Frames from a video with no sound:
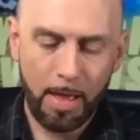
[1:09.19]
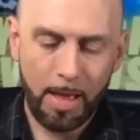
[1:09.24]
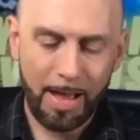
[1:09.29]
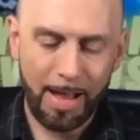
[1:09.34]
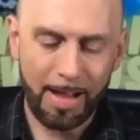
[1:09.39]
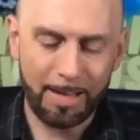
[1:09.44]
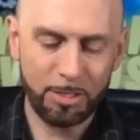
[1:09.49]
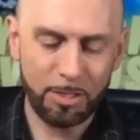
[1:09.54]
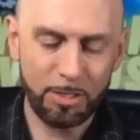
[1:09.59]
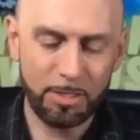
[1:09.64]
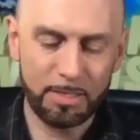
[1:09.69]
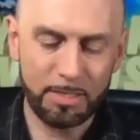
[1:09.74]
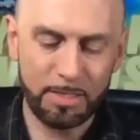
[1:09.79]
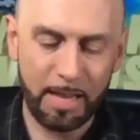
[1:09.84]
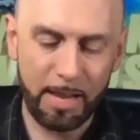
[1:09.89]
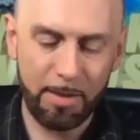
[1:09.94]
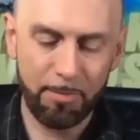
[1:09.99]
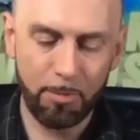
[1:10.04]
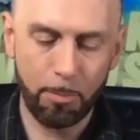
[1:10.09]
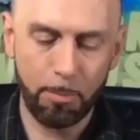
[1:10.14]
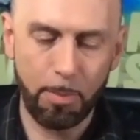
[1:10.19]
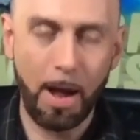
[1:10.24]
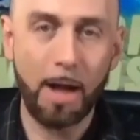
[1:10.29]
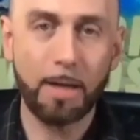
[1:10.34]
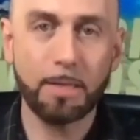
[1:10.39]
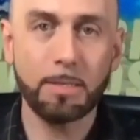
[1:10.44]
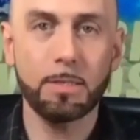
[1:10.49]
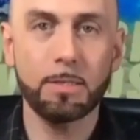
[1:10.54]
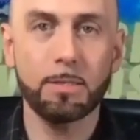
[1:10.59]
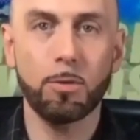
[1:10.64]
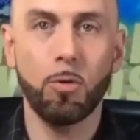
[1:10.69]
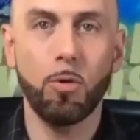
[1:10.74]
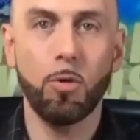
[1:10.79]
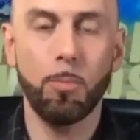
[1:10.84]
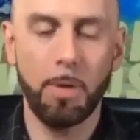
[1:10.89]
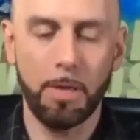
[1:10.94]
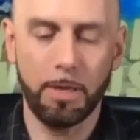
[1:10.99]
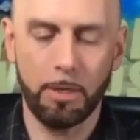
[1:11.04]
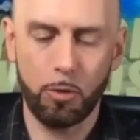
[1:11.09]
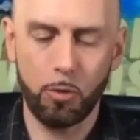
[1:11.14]
I actually saved the boxes to all
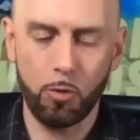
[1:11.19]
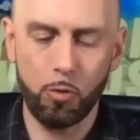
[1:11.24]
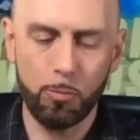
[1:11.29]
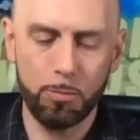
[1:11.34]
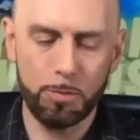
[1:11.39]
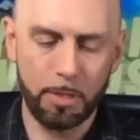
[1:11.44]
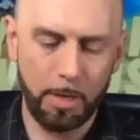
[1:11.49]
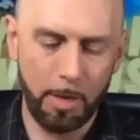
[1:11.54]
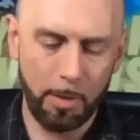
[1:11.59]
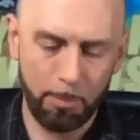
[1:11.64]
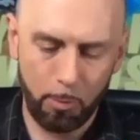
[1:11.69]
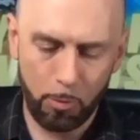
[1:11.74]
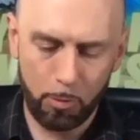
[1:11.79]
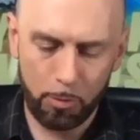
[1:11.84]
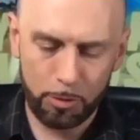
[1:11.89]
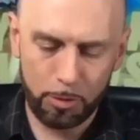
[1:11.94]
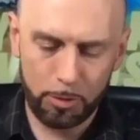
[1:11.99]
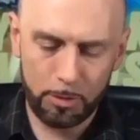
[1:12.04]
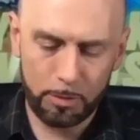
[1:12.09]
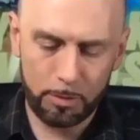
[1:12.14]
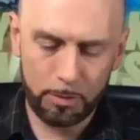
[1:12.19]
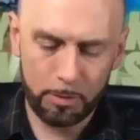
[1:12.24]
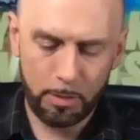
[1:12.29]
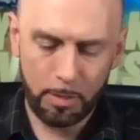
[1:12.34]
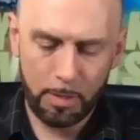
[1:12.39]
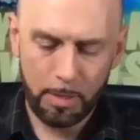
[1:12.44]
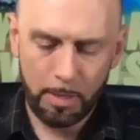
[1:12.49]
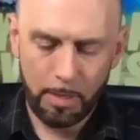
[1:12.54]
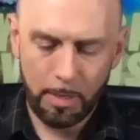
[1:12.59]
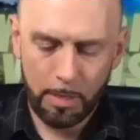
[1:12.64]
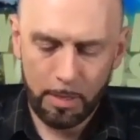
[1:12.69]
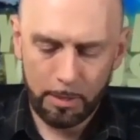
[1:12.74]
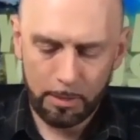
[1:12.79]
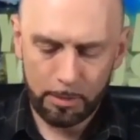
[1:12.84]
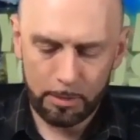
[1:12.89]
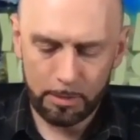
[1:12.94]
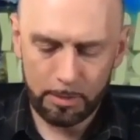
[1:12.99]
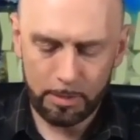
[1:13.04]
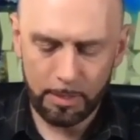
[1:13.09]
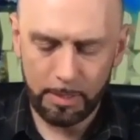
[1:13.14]
my cubes that I purchased,
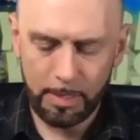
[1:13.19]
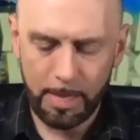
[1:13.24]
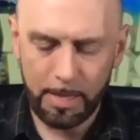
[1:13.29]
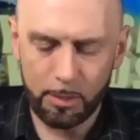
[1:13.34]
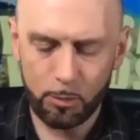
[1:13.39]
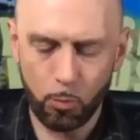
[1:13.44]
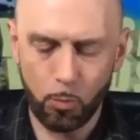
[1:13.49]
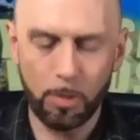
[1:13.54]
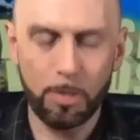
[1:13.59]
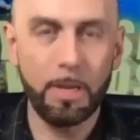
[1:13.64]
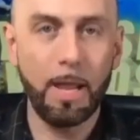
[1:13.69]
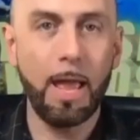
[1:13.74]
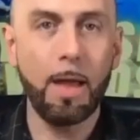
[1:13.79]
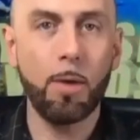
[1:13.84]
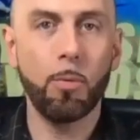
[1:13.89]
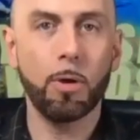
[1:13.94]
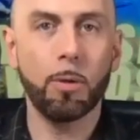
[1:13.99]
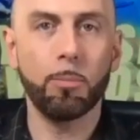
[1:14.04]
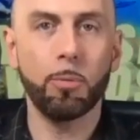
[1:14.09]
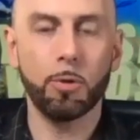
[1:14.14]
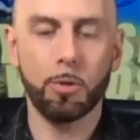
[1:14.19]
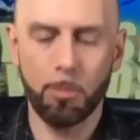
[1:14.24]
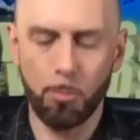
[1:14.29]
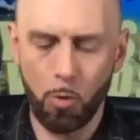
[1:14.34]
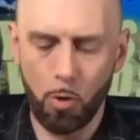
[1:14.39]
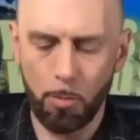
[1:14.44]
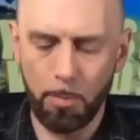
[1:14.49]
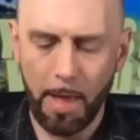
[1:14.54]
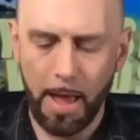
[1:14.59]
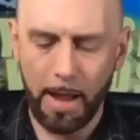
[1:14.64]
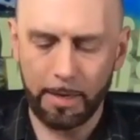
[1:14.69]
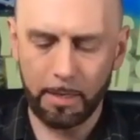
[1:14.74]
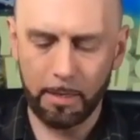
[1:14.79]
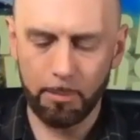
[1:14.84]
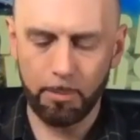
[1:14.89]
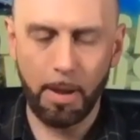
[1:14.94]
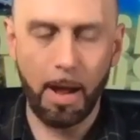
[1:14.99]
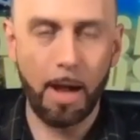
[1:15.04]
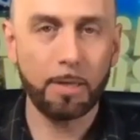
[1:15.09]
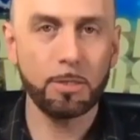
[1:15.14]
just in case one day I want to put them all back in the
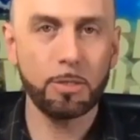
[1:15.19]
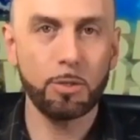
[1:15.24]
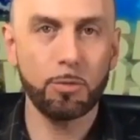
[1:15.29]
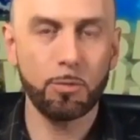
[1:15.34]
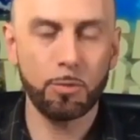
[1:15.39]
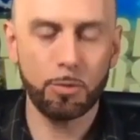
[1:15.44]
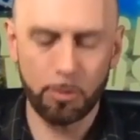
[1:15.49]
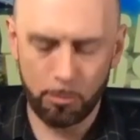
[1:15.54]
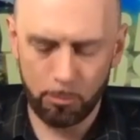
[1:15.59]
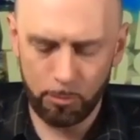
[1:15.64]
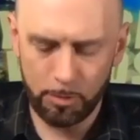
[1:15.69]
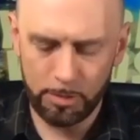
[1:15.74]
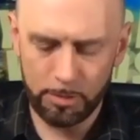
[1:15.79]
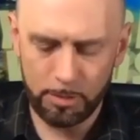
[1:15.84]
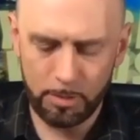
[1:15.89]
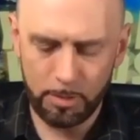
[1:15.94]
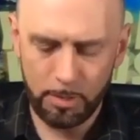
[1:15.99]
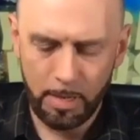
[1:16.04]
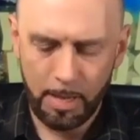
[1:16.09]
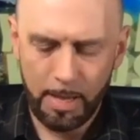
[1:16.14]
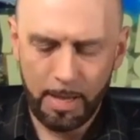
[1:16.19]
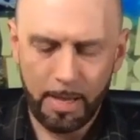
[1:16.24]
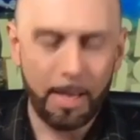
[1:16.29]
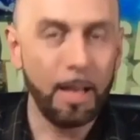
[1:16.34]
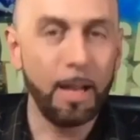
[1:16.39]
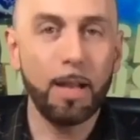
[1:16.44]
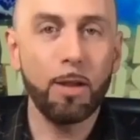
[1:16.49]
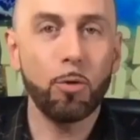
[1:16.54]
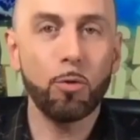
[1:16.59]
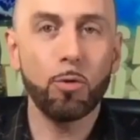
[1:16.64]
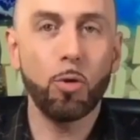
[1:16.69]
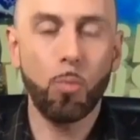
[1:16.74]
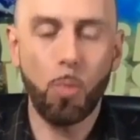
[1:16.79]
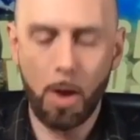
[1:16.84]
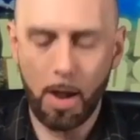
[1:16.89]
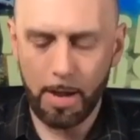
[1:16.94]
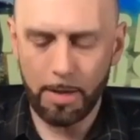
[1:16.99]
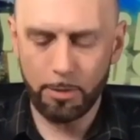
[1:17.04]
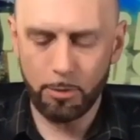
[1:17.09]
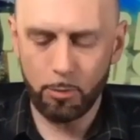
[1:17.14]
boxes for some reason. And I don't know
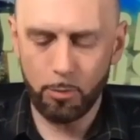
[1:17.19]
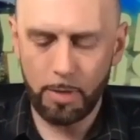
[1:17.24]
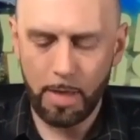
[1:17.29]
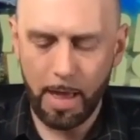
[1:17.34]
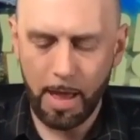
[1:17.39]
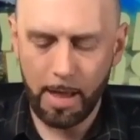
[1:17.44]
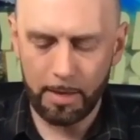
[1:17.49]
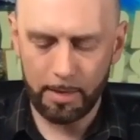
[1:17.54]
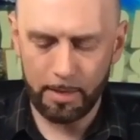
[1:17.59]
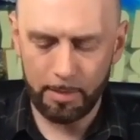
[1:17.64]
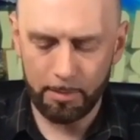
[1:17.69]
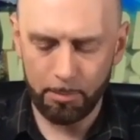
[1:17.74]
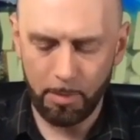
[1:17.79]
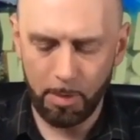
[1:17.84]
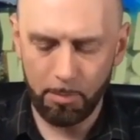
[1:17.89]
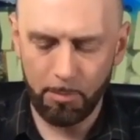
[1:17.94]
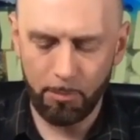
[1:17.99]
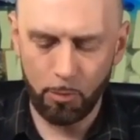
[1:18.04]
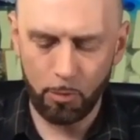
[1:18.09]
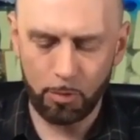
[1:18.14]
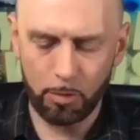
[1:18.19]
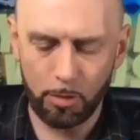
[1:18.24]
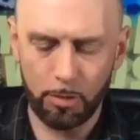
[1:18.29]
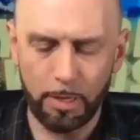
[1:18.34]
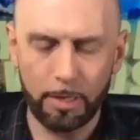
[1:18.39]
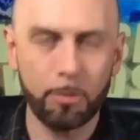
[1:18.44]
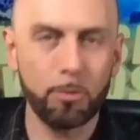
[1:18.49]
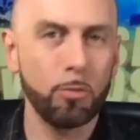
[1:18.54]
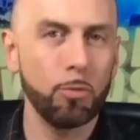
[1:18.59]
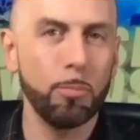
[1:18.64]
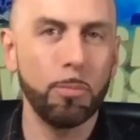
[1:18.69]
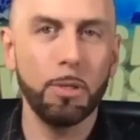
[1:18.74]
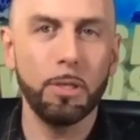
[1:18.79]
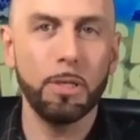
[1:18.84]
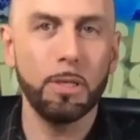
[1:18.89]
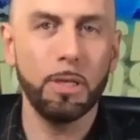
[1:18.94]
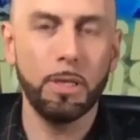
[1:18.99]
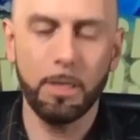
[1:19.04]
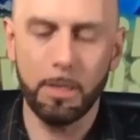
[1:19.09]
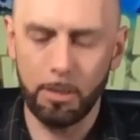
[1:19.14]
why I do that, maybe for
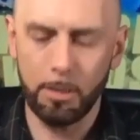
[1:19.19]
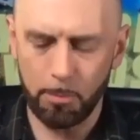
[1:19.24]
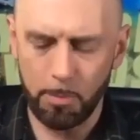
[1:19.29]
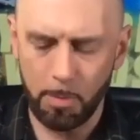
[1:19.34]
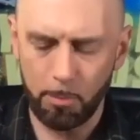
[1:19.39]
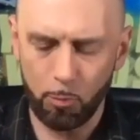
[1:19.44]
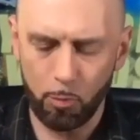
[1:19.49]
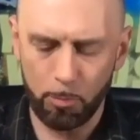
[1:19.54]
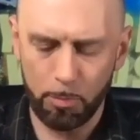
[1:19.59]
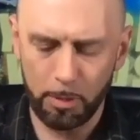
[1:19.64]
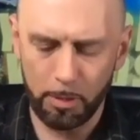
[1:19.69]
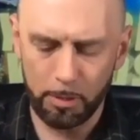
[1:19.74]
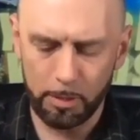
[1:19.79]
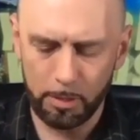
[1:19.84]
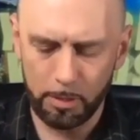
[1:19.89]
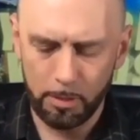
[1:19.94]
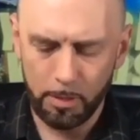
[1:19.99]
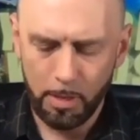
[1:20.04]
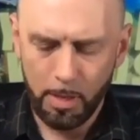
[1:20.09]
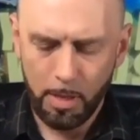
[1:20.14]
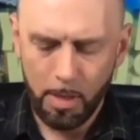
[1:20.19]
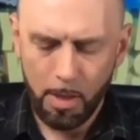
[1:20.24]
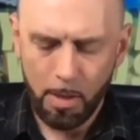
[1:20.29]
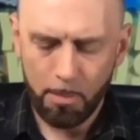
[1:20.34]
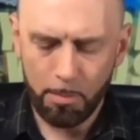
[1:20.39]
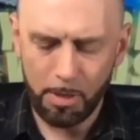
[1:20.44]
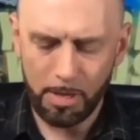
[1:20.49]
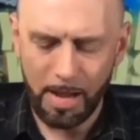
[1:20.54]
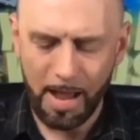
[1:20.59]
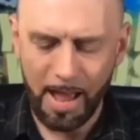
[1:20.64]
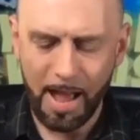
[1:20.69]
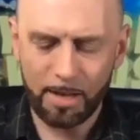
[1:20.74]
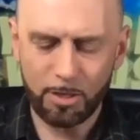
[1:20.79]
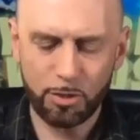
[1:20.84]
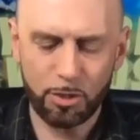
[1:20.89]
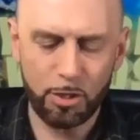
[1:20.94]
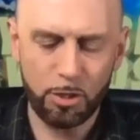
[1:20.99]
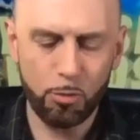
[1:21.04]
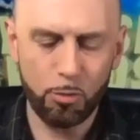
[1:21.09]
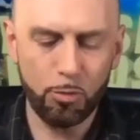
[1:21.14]
collectorability or memorabilia, but I
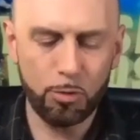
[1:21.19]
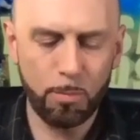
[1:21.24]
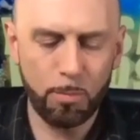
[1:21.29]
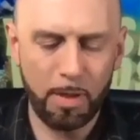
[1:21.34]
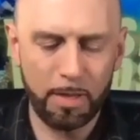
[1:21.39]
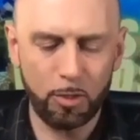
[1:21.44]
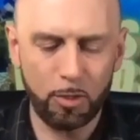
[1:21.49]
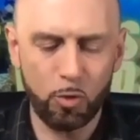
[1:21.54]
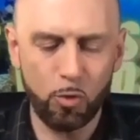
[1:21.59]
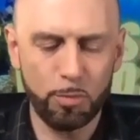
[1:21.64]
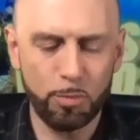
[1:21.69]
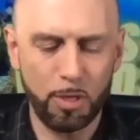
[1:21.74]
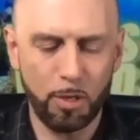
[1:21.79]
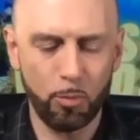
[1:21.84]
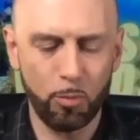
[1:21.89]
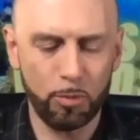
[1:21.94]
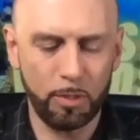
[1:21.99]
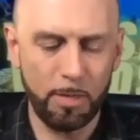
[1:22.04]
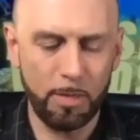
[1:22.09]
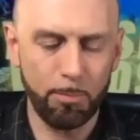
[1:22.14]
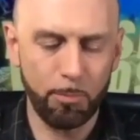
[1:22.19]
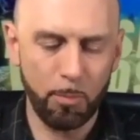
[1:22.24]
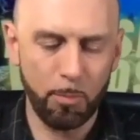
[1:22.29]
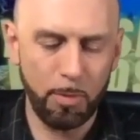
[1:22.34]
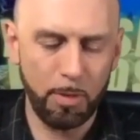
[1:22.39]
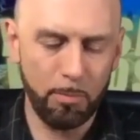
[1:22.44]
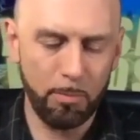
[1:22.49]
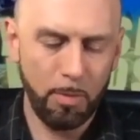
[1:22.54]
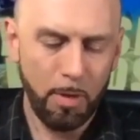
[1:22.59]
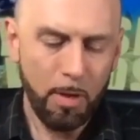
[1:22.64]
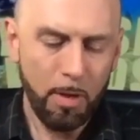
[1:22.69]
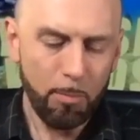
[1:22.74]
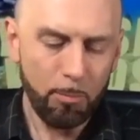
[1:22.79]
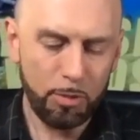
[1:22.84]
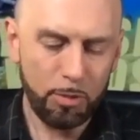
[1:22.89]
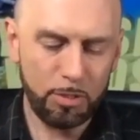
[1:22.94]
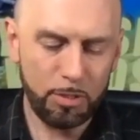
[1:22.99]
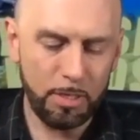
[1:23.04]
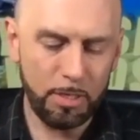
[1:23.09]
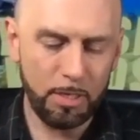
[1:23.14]
actually use my cubes. I don't keep them in
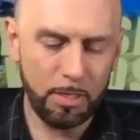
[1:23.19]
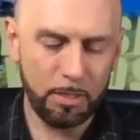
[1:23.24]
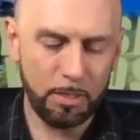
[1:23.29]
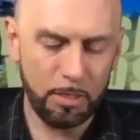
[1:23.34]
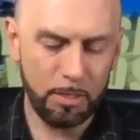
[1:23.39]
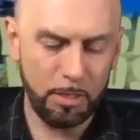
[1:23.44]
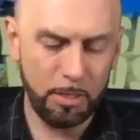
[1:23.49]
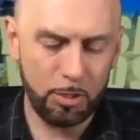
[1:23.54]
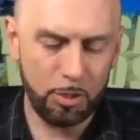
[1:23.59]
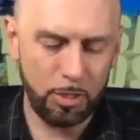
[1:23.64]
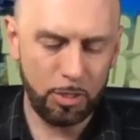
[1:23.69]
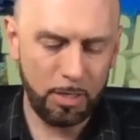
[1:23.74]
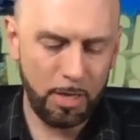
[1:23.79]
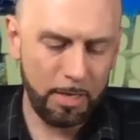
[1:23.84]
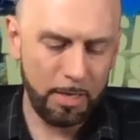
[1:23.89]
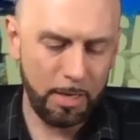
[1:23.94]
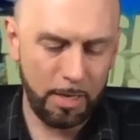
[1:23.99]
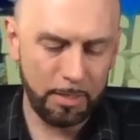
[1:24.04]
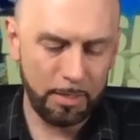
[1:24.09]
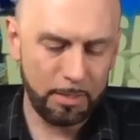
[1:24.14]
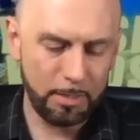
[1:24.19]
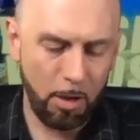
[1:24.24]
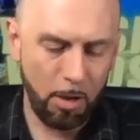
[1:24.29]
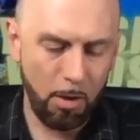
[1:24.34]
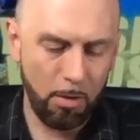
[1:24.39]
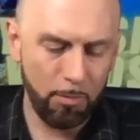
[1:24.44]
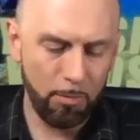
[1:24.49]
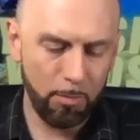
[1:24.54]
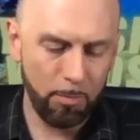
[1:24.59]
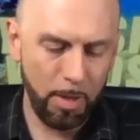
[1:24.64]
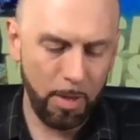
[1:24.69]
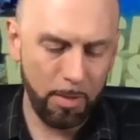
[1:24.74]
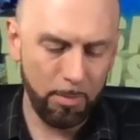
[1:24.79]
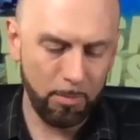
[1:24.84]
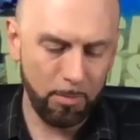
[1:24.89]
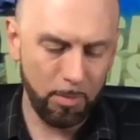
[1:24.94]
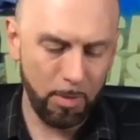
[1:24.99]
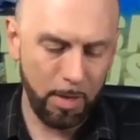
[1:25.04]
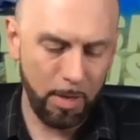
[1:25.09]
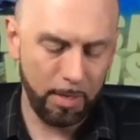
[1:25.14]
pristine condition. I solve them,
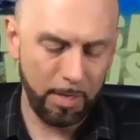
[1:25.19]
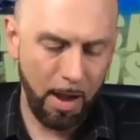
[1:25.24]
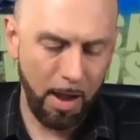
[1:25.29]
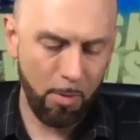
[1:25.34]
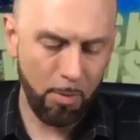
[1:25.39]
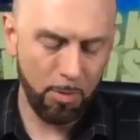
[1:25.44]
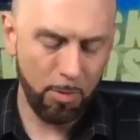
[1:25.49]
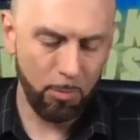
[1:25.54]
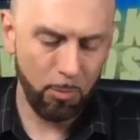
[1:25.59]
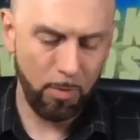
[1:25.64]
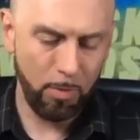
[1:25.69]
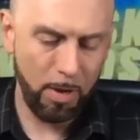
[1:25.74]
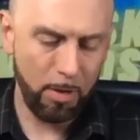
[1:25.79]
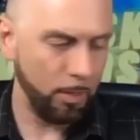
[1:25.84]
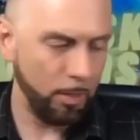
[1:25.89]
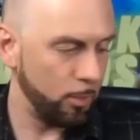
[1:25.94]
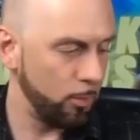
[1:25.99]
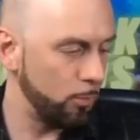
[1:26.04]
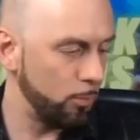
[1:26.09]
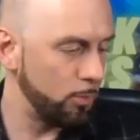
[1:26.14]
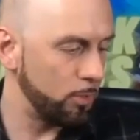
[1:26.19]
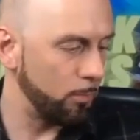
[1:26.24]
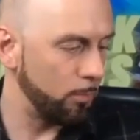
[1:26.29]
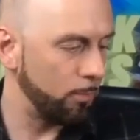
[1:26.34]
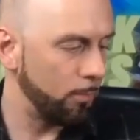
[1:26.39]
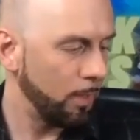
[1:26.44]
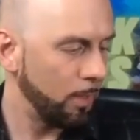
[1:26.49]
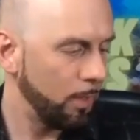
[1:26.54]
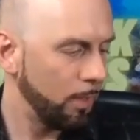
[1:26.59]
I carry them around, I use them.